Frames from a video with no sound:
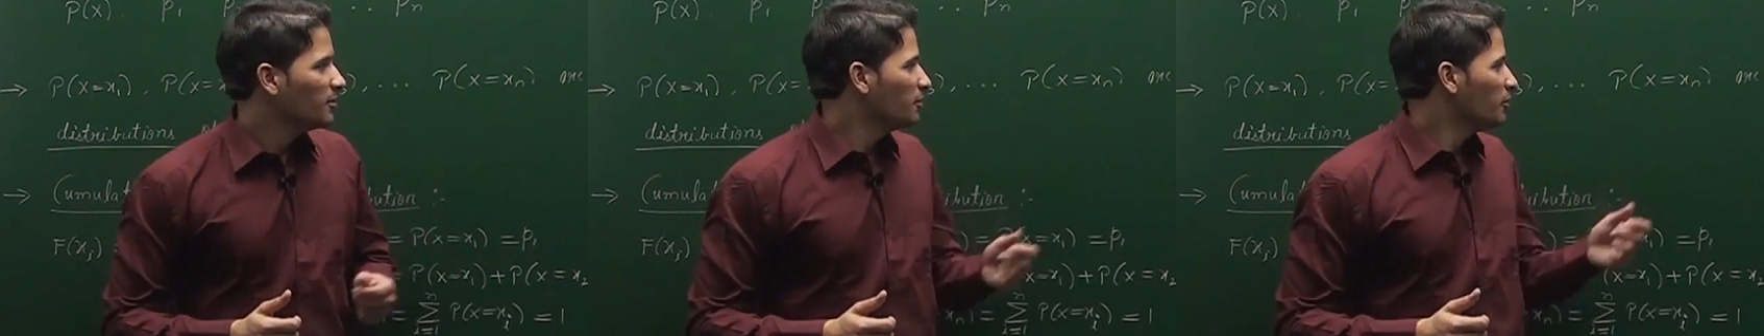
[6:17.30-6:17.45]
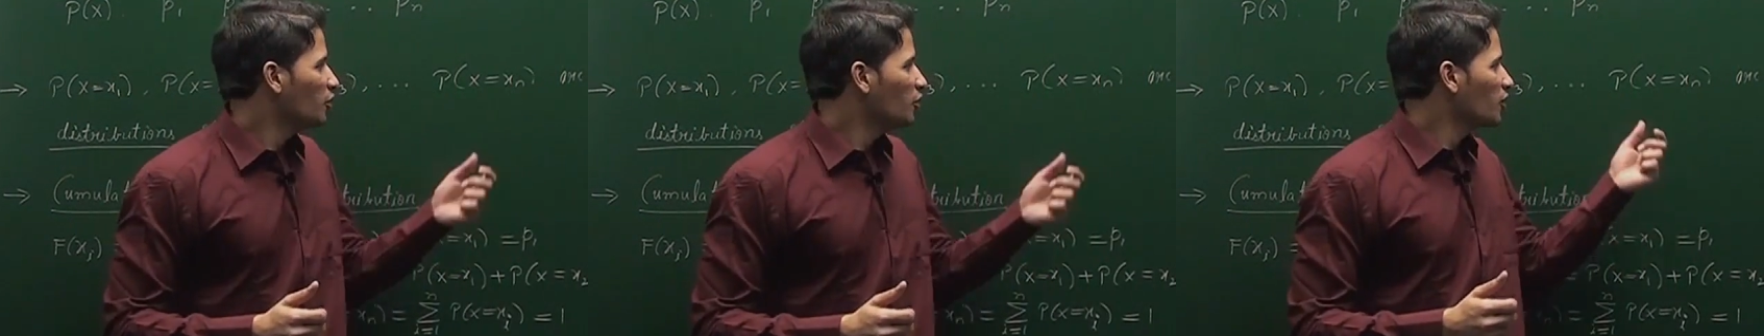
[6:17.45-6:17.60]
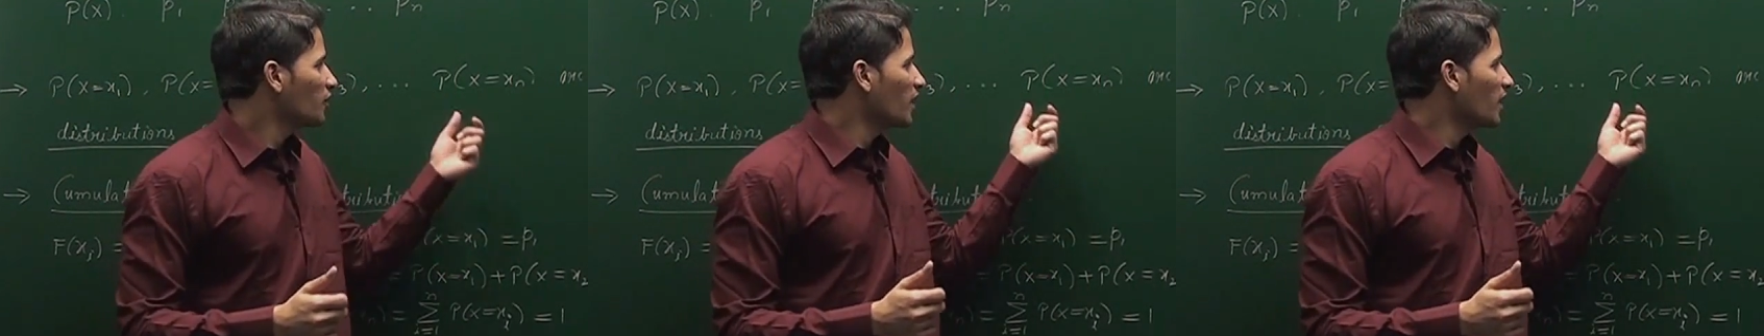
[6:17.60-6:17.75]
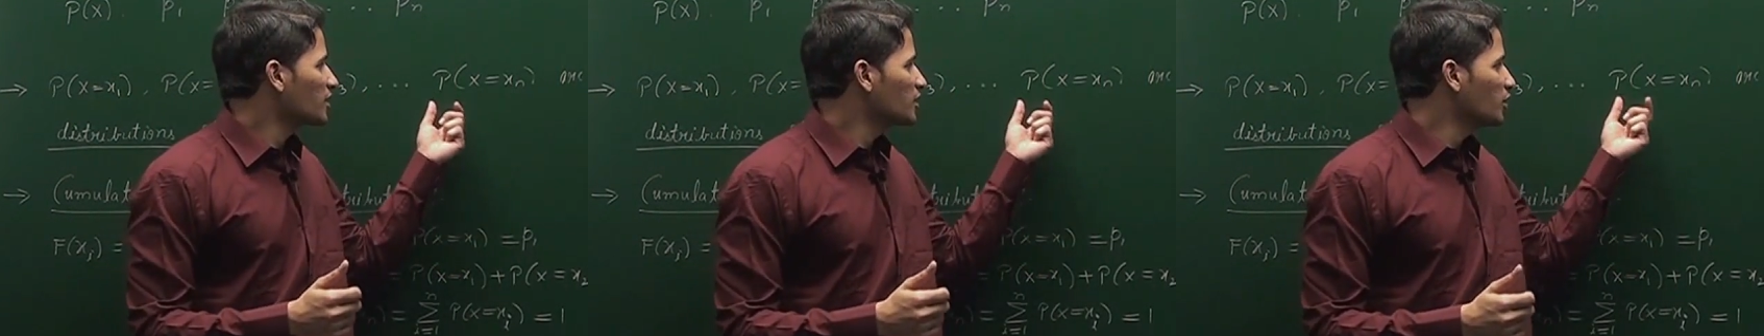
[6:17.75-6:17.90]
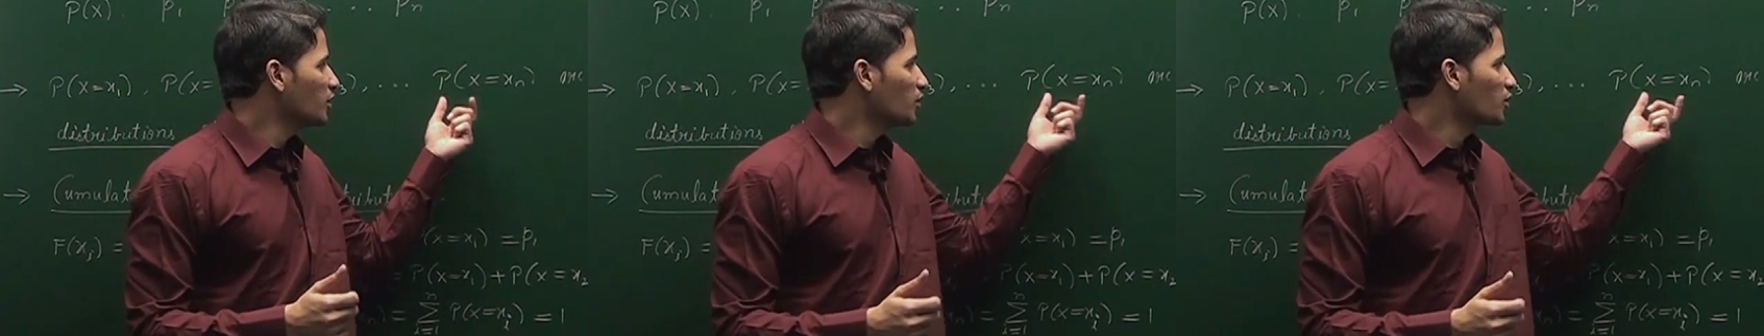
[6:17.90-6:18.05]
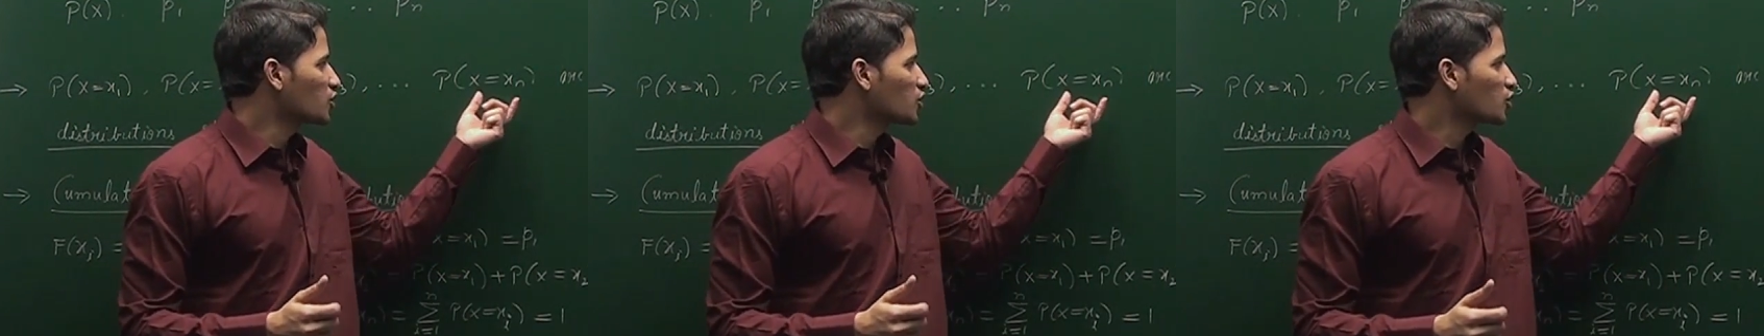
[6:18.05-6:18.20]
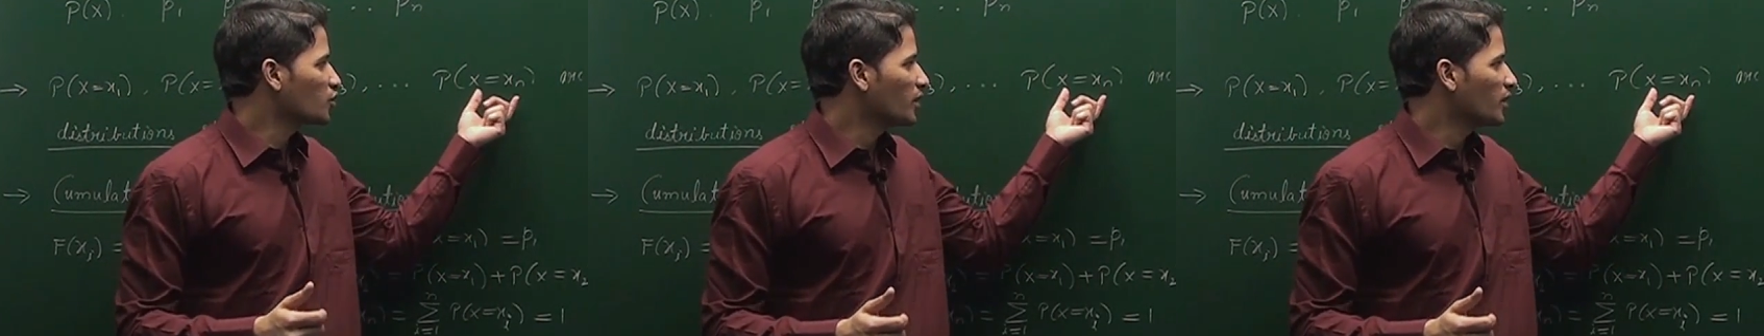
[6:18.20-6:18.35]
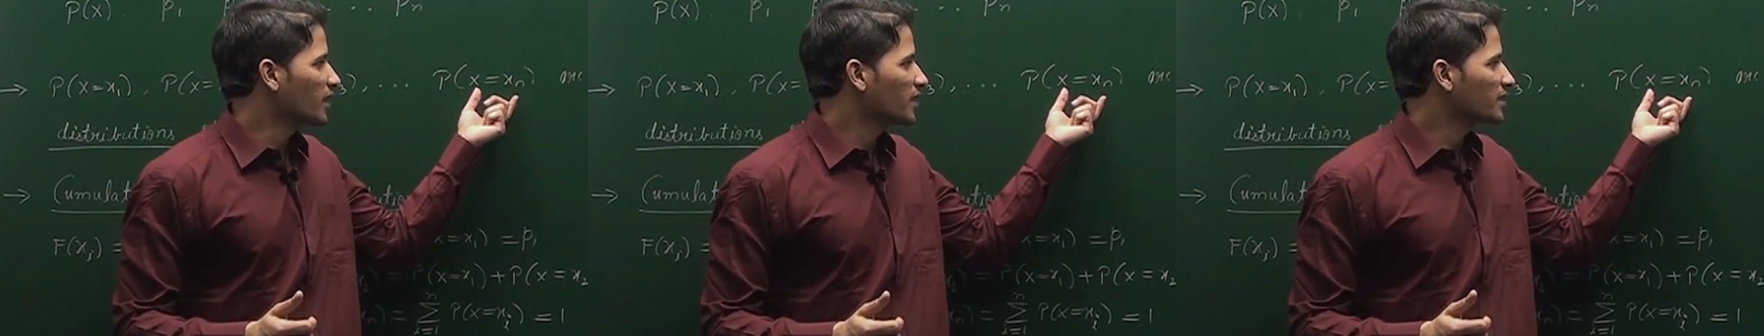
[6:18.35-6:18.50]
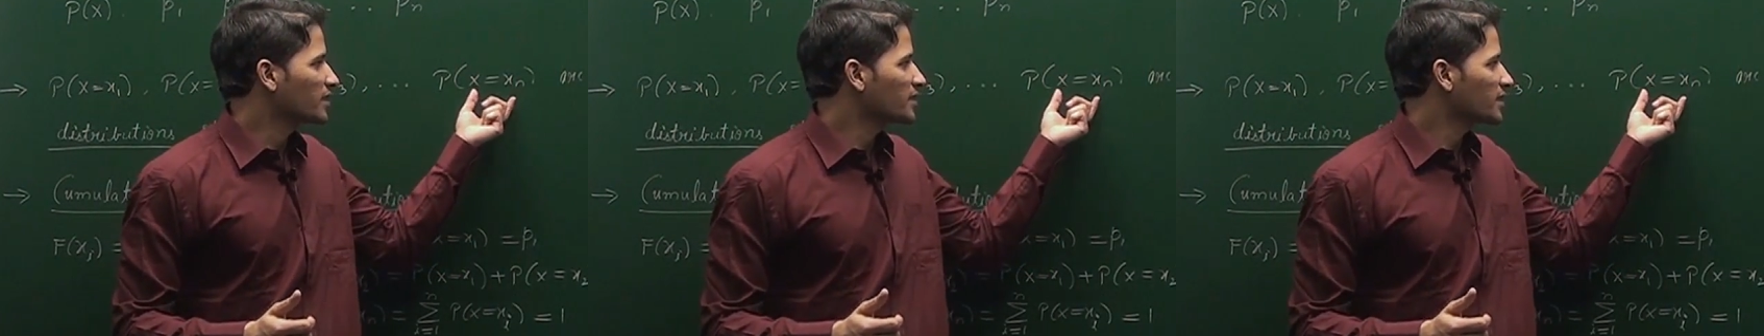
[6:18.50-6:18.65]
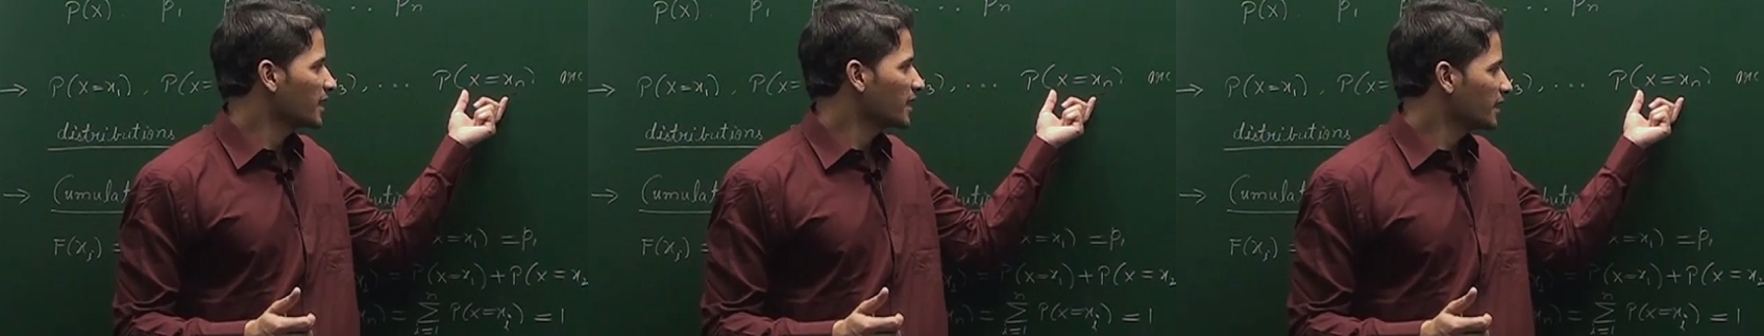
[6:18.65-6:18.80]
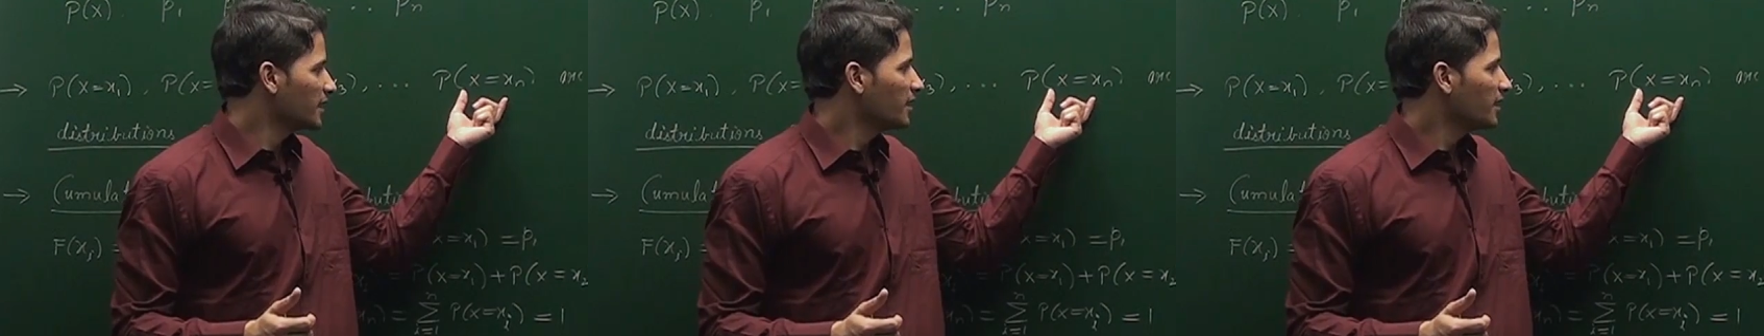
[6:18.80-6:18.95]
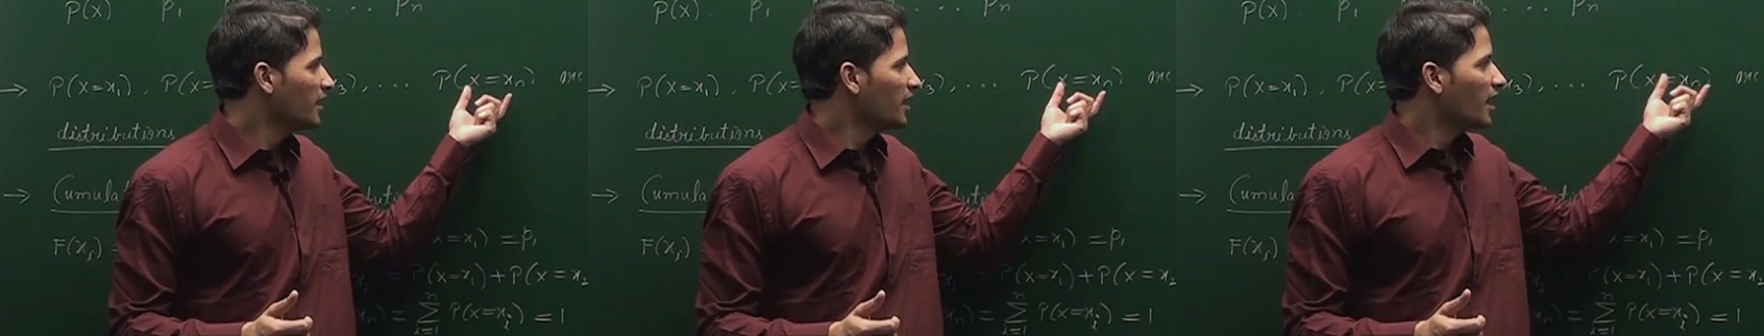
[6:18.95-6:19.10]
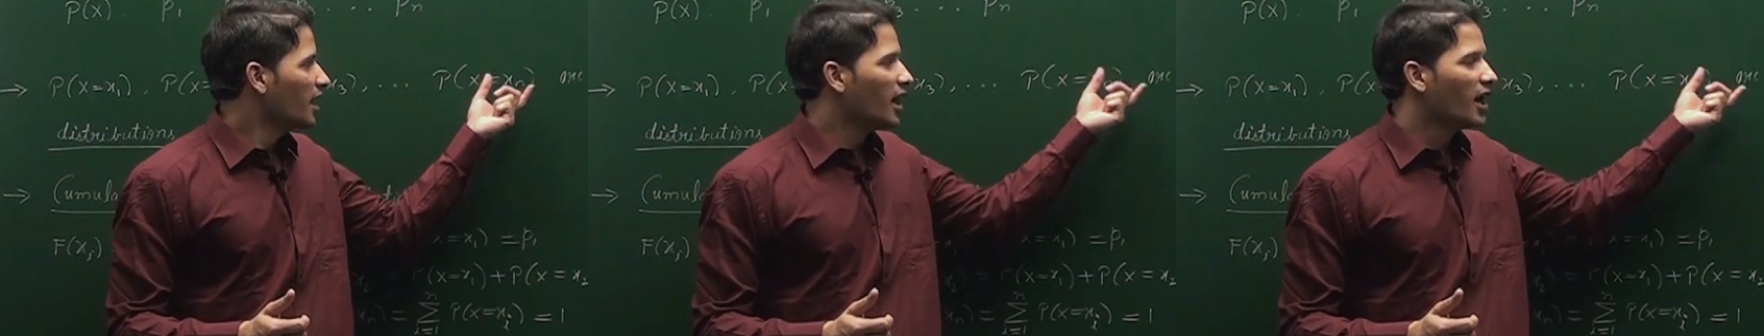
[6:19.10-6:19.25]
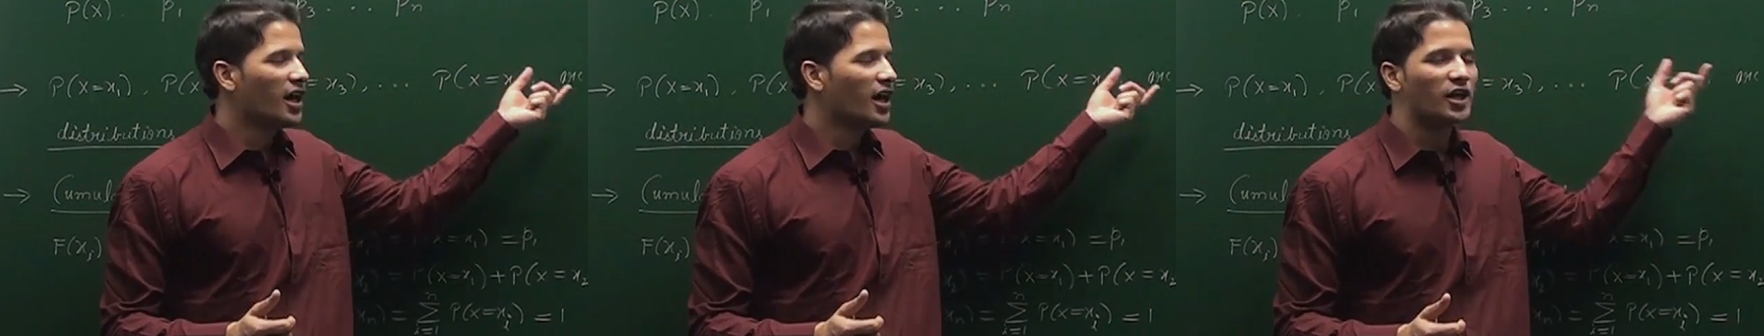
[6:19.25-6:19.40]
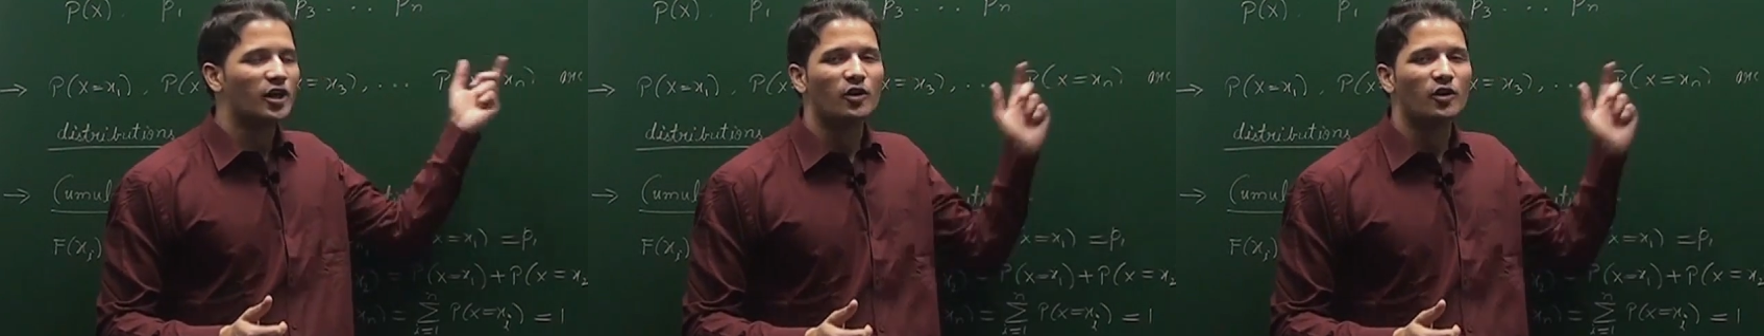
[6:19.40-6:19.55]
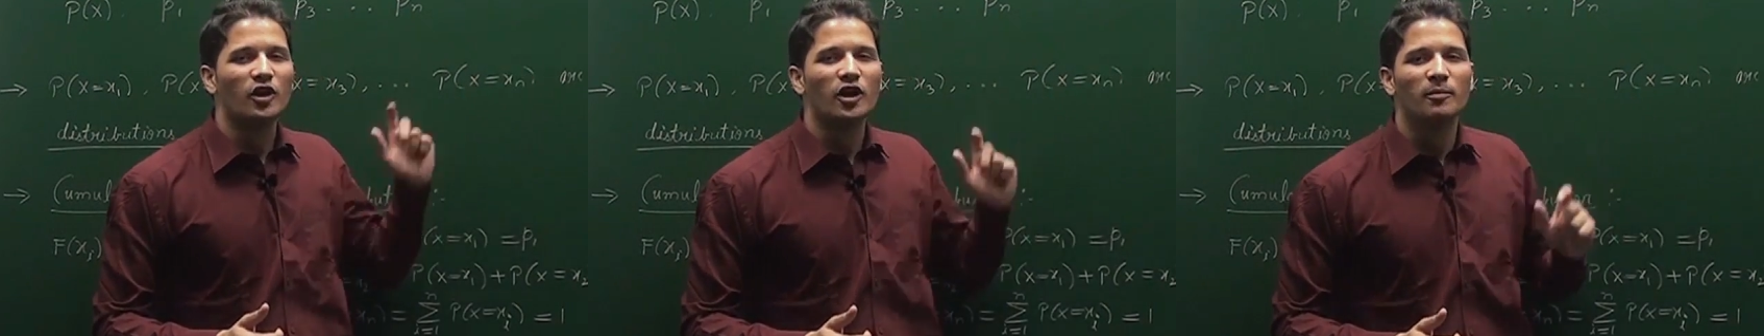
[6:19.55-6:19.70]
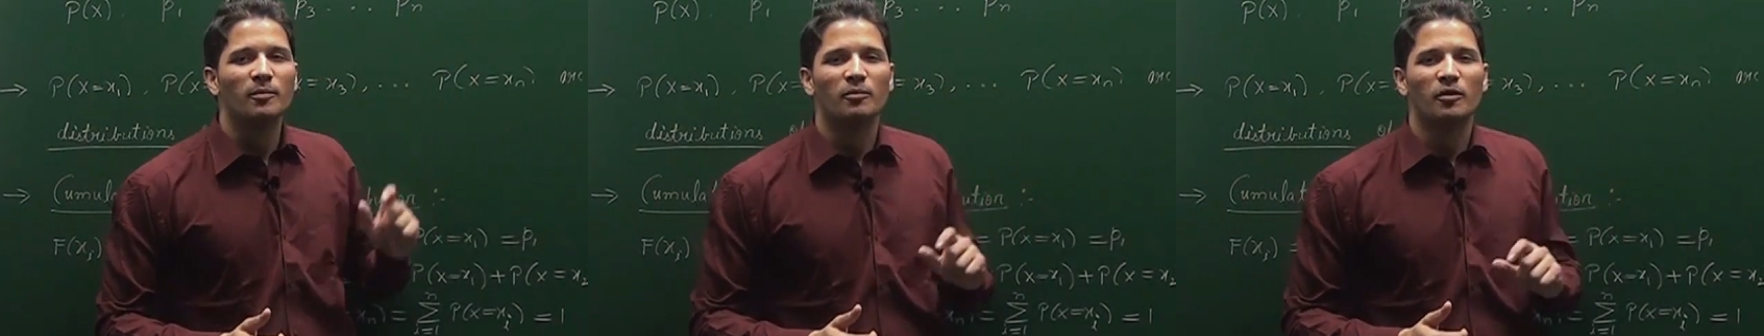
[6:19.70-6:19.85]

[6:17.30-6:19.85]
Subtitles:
p of x equals to xn are called